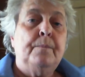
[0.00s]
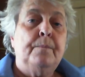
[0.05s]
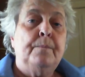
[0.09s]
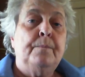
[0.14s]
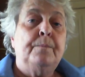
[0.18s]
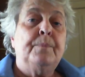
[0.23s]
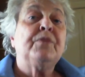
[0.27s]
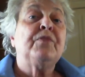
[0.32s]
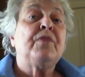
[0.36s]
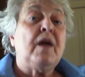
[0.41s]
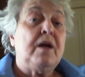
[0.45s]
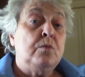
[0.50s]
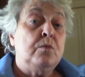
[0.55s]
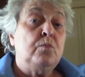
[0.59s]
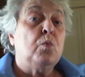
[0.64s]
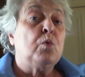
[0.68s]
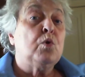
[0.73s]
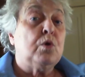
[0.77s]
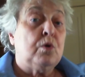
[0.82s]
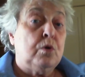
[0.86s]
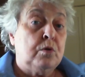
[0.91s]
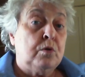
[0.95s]
But they
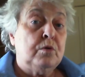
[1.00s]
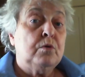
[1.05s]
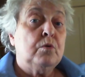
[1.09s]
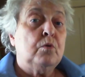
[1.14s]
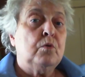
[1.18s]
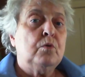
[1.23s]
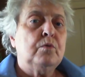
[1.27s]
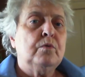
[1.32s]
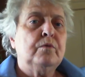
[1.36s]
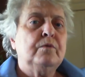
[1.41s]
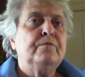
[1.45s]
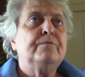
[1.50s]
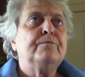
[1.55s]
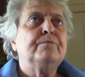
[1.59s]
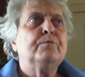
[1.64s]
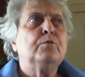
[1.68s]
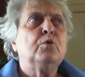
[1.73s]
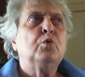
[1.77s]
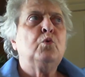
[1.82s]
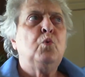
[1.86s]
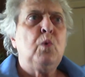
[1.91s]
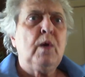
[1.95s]
were
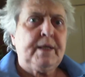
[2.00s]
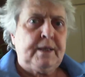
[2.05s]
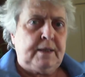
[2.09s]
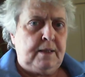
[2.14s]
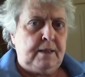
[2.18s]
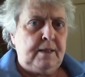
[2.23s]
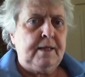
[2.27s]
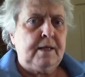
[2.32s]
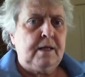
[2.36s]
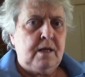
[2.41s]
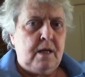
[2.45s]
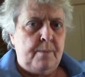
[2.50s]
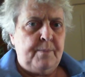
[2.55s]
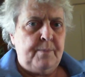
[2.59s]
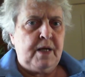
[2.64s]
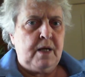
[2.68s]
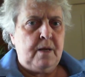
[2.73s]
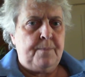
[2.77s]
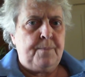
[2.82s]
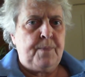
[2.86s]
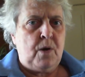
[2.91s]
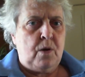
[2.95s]
quickly coming
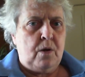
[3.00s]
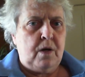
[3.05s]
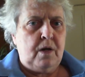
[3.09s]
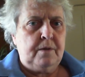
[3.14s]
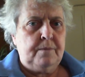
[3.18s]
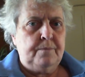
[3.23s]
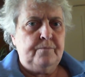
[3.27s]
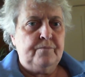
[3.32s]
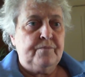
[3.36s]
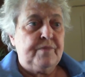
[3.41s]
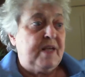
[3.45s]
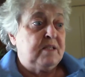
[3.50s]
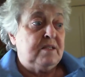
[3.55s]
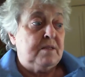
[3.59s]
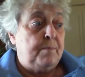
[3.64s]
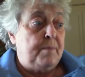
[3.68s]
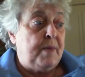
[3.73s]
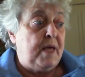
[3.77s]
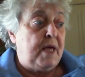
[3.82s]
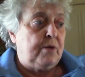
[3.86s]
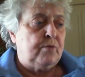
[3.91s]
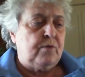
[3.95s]
apart. As a
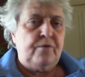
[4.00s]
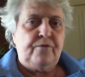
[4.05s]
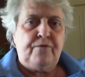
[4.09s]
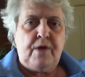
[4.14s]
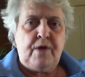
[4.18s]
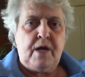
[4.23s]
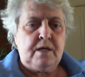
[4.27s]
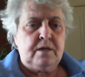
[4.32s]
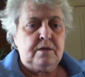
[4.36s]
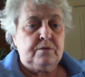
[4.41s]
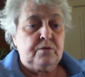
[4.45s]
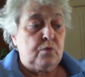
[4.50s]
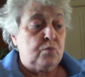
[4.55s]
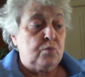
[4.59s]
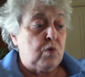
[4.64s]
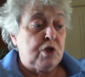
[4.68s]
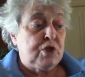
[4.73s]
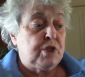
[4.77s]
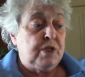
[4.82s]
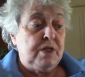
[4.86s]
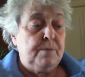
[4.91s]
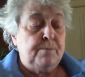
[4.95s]
matter of fact, the
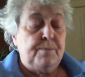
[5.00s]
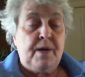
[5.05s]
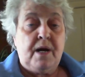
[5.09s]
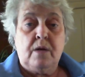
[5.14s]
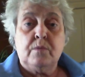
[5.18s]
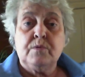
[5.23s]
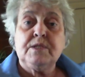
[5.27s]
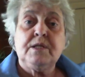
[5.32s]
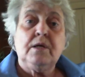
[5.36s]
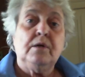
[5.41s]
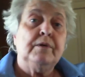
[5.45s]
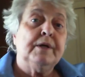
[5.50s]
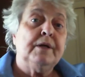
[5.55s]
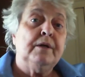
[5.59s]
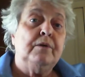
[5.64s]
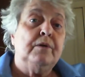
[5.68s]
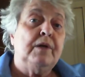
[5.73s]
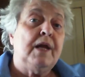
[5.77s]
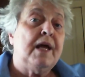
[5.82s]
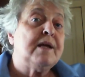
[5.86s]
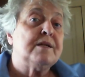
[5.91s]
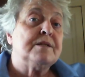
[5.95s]
Russian Empire was only going
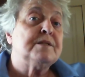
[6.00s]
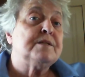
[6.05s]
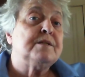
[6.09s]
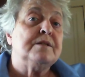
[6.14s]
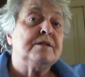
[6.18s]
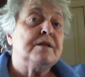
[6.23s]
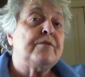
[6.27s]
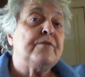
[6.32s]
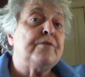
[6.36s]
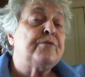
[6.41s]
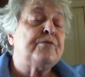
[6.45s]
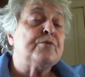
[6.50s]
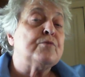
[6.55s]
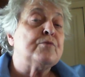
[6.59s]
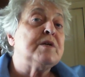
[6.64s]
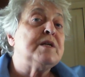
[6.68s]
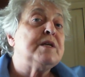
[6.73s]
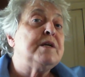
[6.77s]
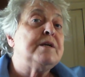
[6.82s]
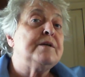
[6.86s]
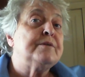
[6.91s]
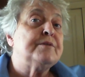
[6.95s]
to last another 3
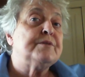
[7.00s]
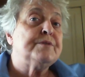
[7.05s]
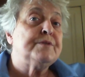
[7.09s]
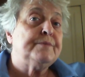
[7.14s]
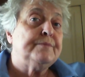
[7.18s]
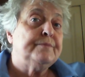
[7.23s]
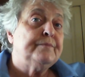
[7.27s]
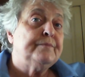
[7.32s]
years.